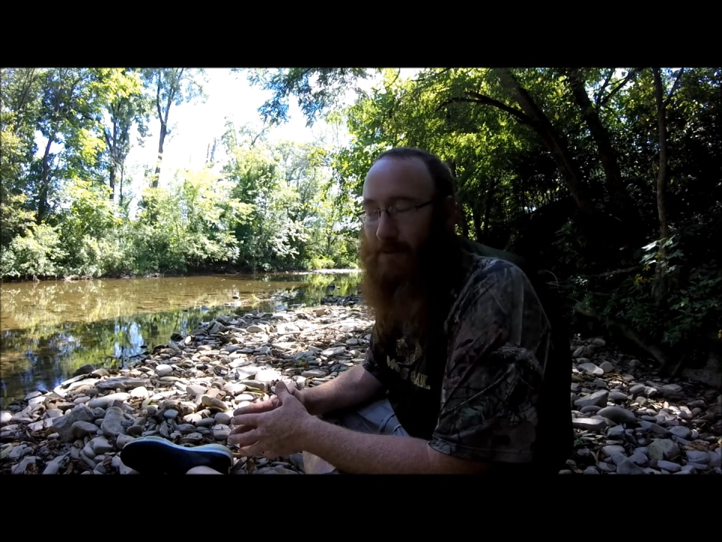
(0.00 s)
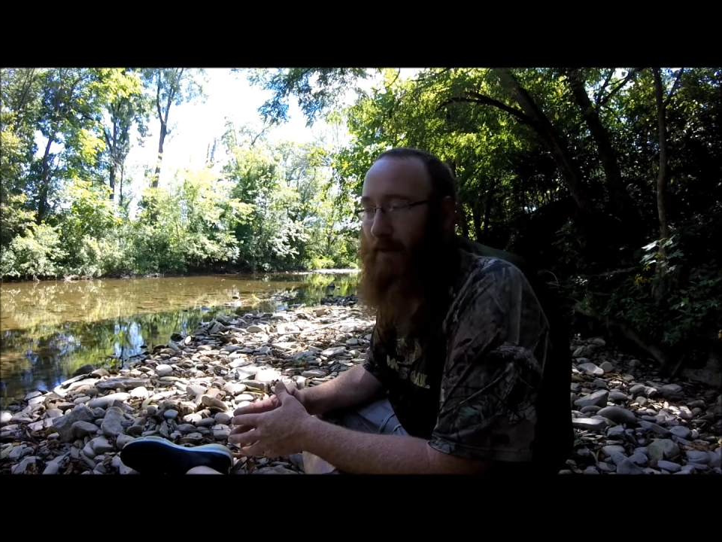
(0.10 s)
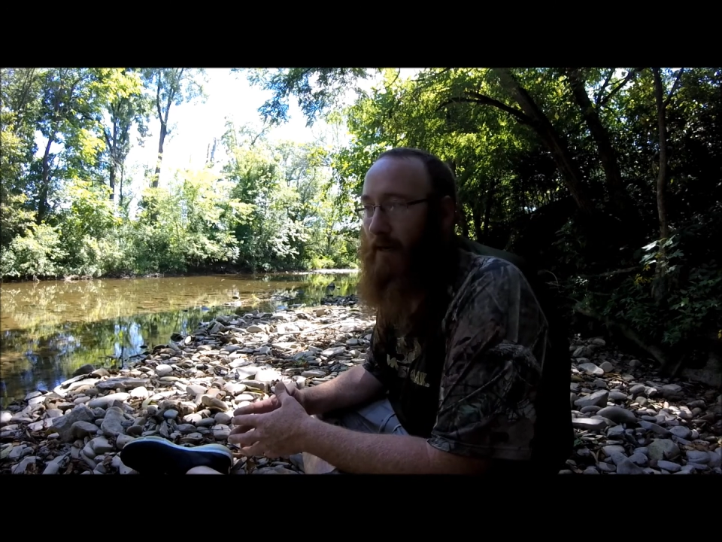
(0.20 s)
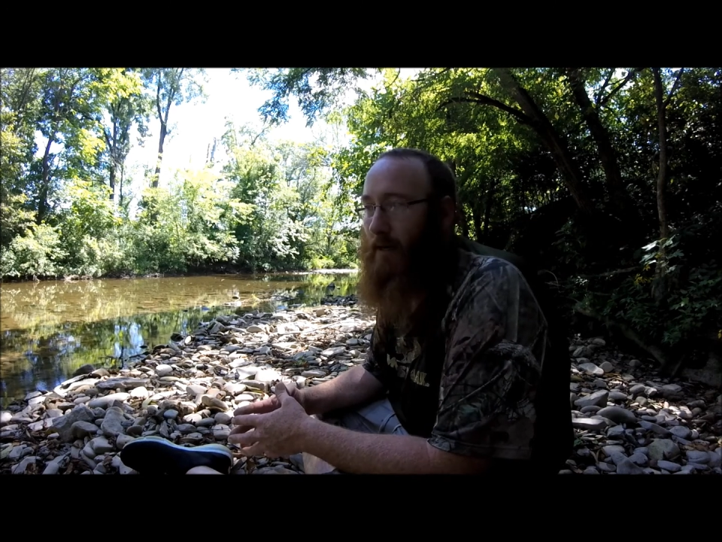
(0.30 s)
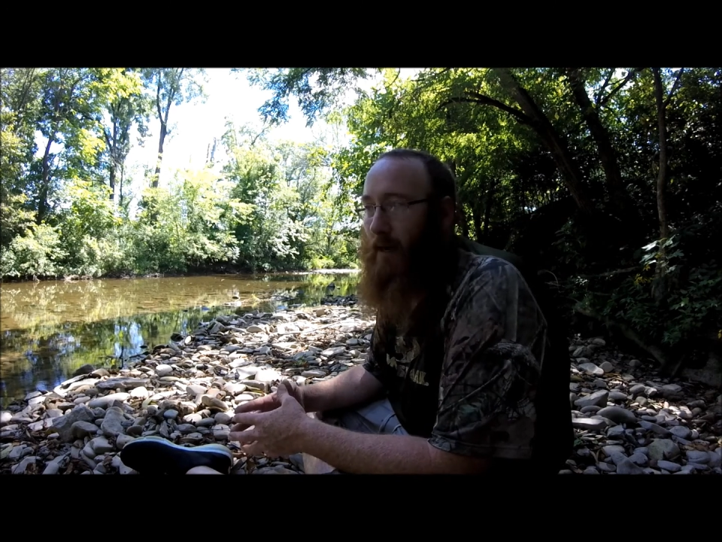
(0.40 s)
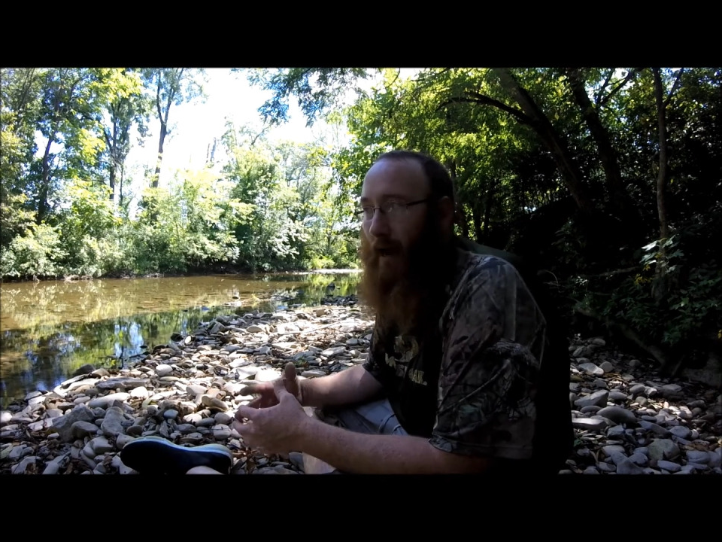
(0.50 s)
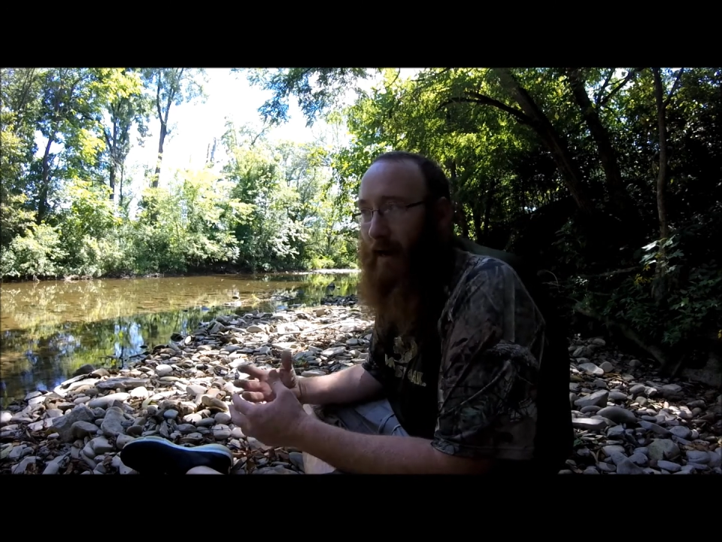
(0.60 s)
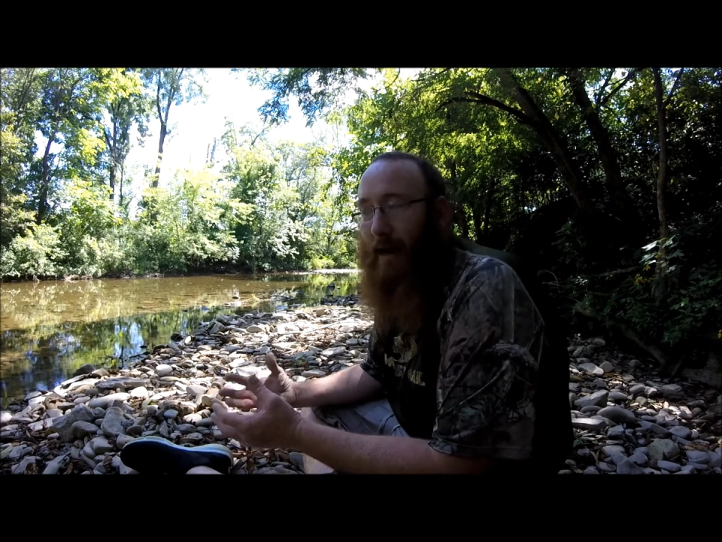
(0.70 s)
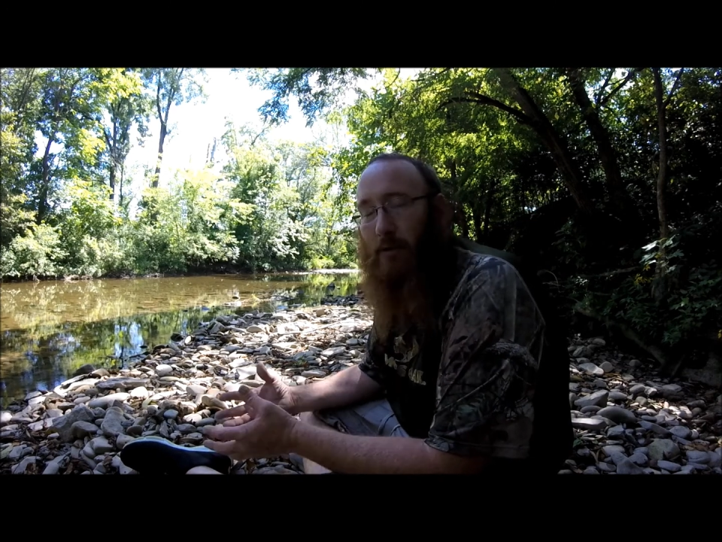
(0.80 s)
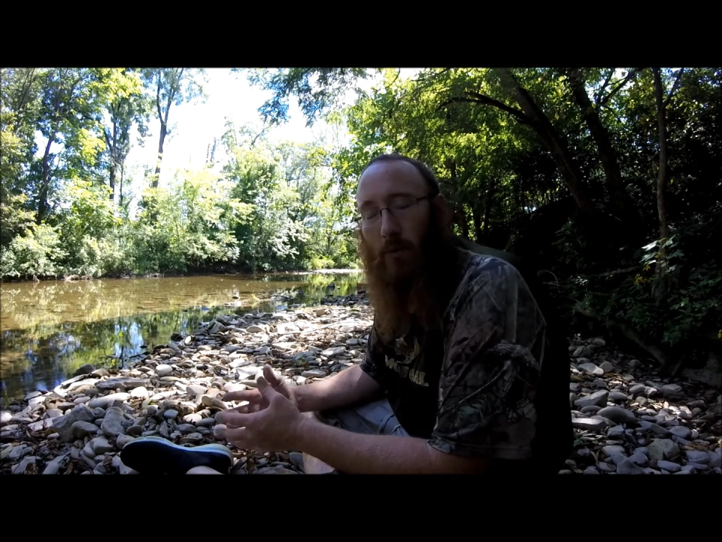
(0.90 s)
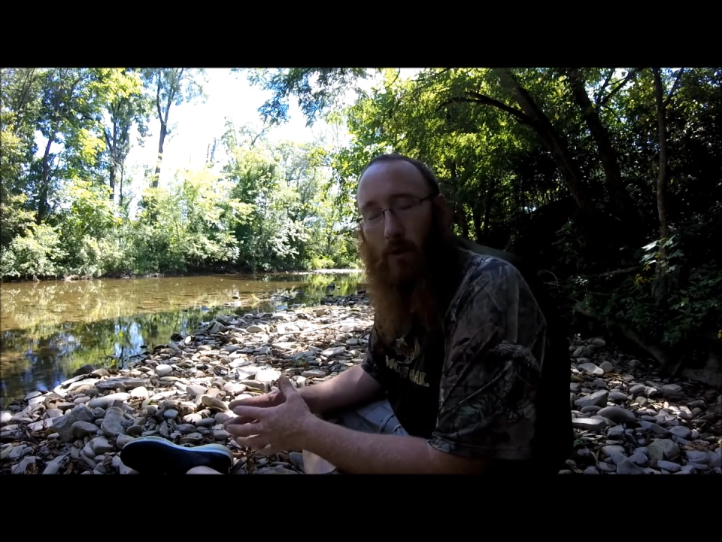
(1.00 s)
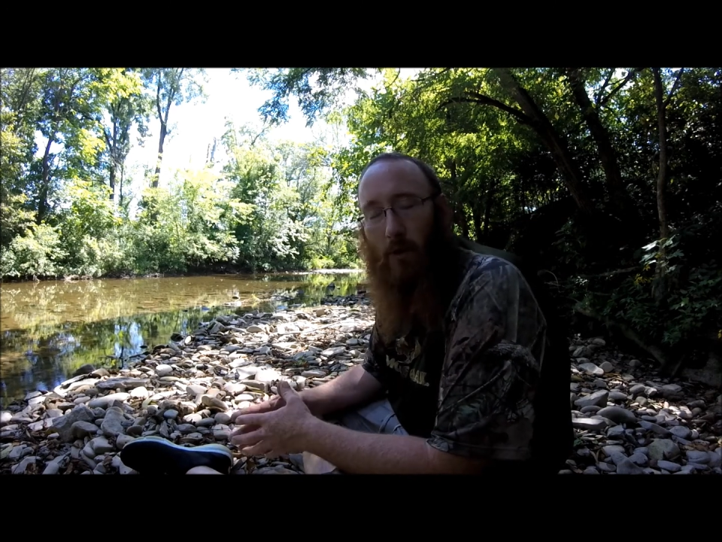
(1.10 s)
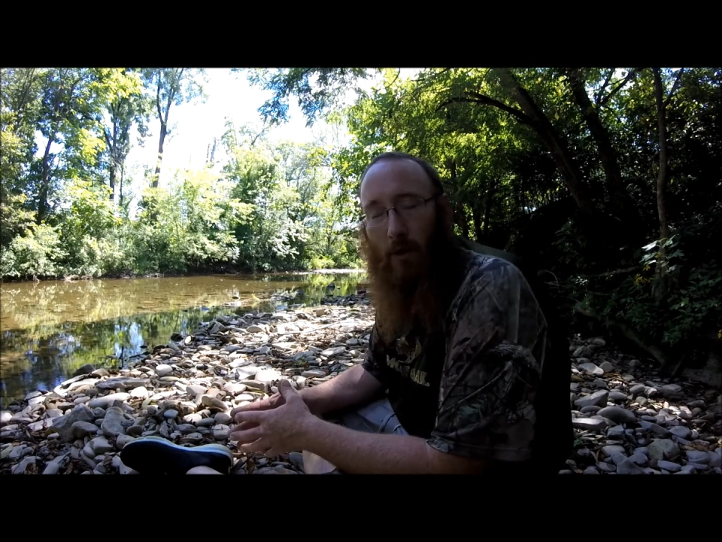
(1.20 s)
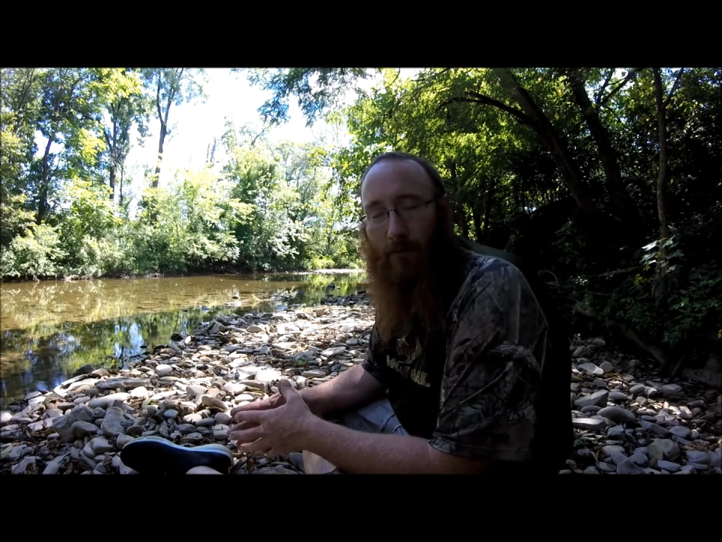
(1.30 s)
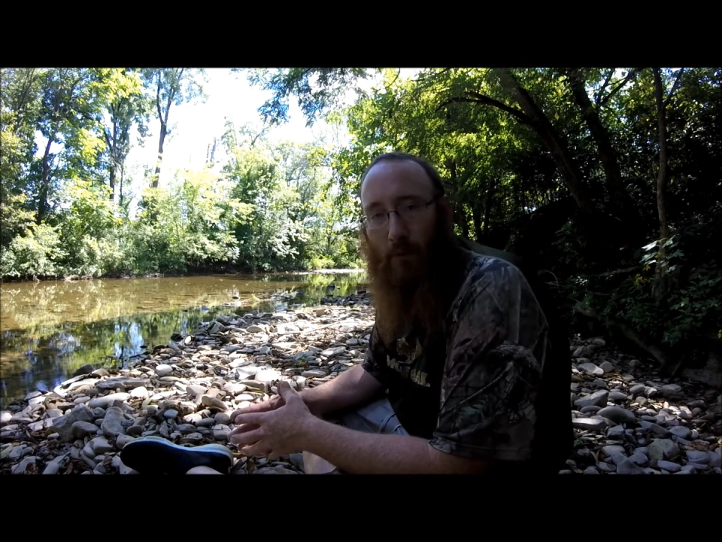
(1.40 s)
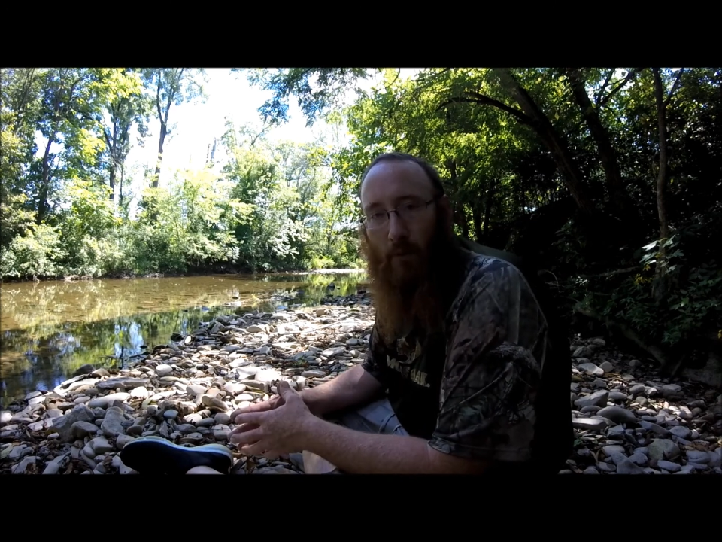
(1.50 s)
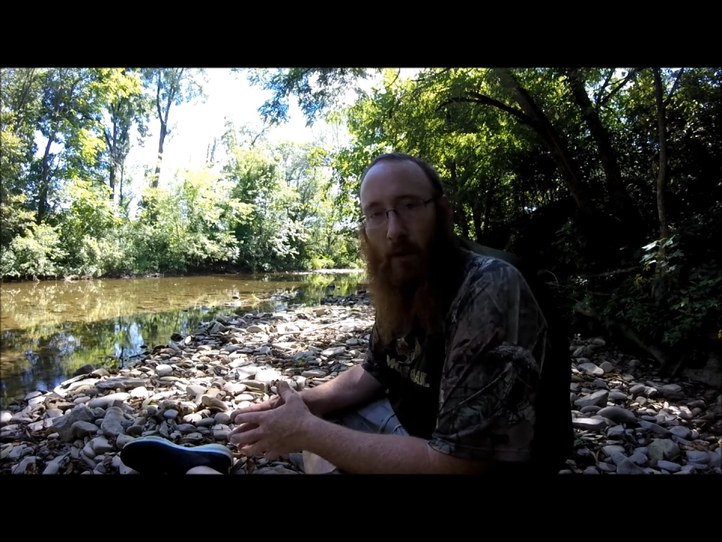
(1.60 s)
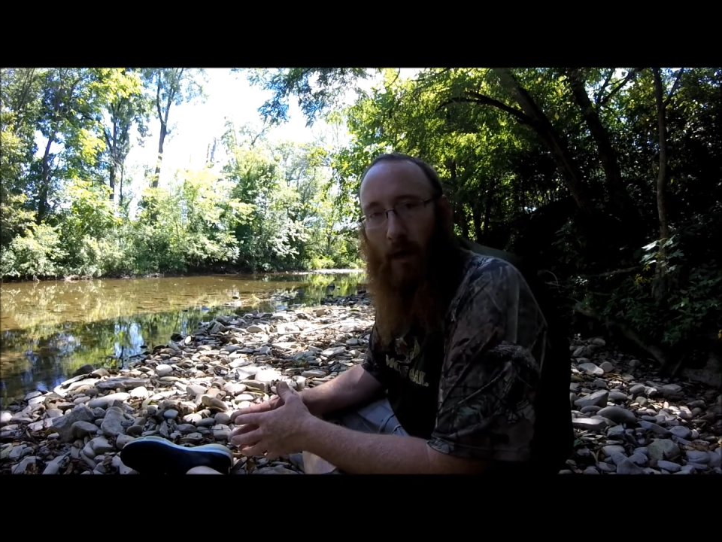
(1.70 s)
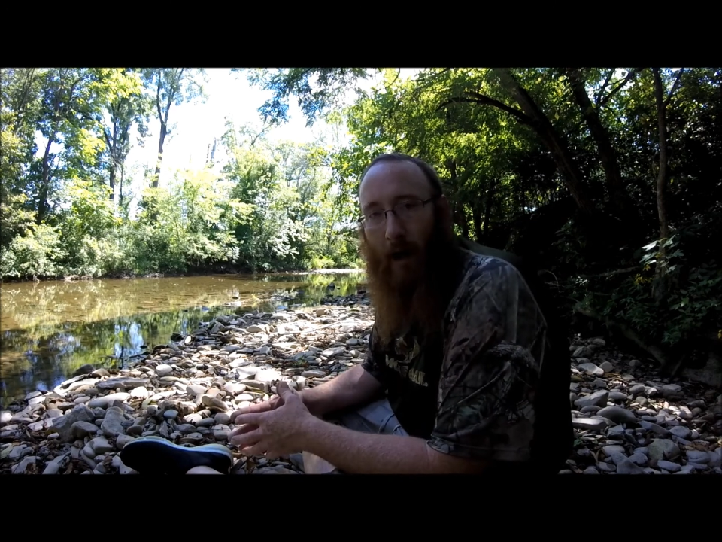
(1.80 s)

bait. And that's what we're going for.